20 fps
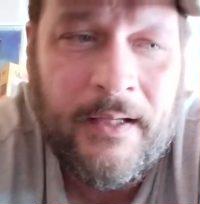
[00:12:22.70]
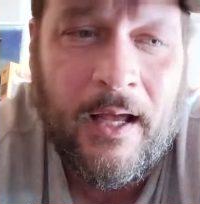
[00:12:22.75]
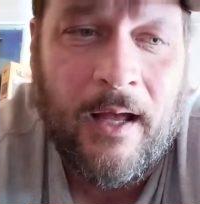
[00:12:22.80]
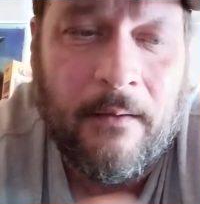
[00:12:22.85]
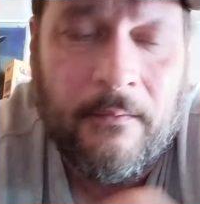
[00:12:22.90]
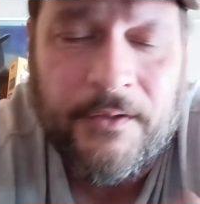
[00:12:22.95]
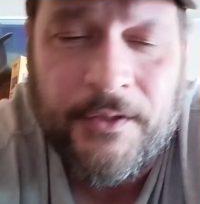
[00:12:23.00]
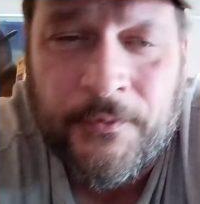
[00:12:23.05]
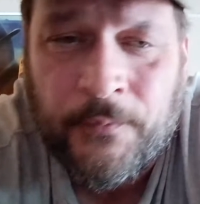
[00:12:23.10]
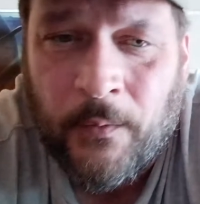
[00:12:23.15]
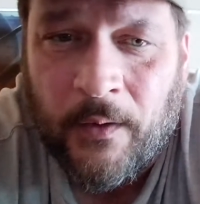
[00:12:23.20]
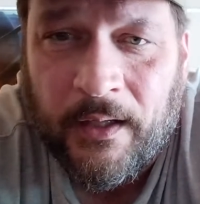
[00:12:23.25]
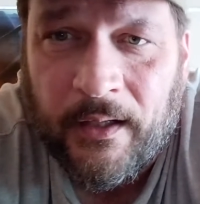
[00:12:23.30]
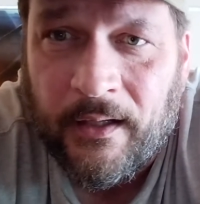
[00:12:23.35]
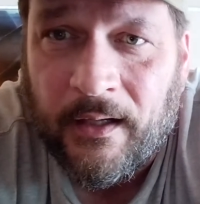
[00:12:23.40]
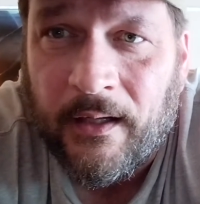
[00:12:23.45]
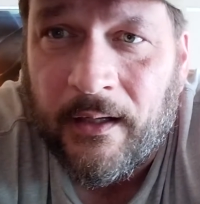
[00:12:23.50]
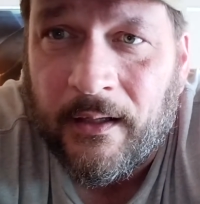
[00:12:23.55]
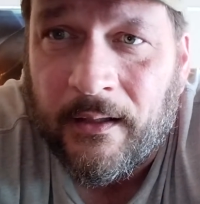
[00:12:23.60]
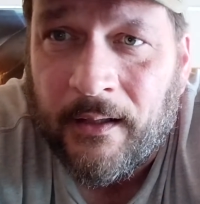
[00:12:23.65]
yeah, just wanted
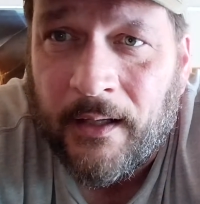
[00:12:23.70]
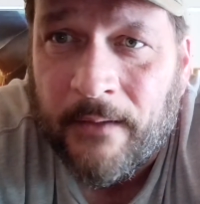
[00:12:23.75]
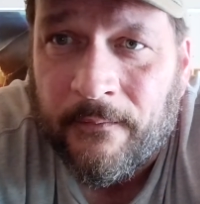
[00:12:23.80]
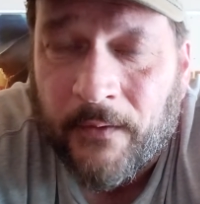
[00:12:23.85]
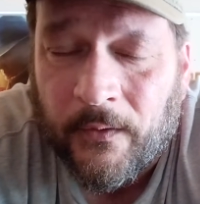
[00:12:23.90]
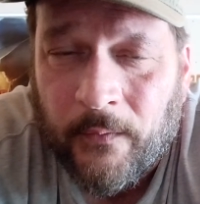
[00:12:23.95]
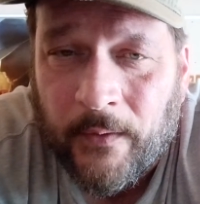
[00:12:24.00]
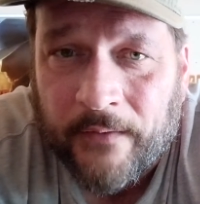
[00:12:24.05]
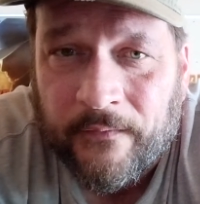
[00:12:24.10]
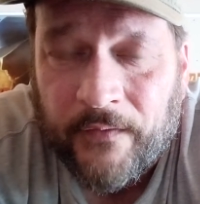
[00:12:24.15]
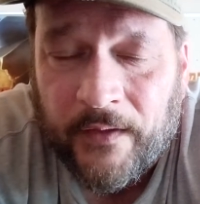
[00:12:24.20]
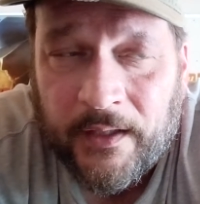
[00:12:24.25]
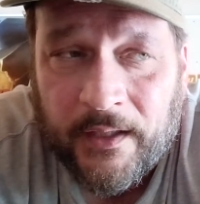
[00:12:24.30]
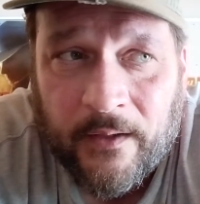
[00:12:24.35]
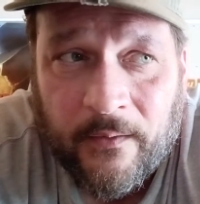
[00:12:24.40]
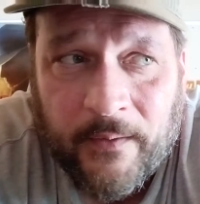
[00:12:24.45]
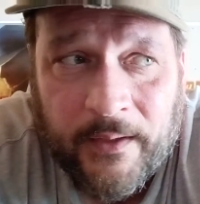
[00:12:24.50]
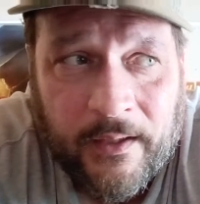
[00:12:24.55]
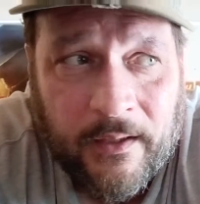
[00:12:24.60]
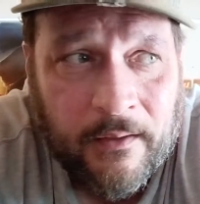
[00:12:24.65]
to have a quick
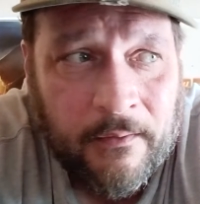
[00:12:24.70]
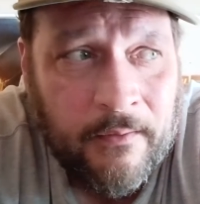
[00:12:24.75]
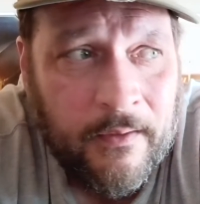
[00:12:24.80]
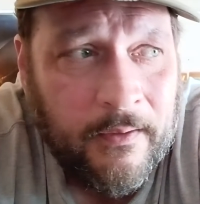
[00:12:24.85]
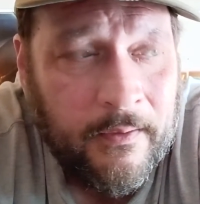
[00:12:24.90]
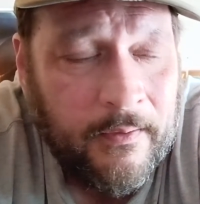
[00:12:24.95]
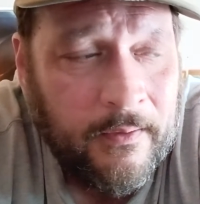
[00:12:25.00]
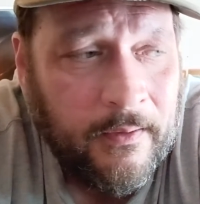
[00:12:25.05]
video here.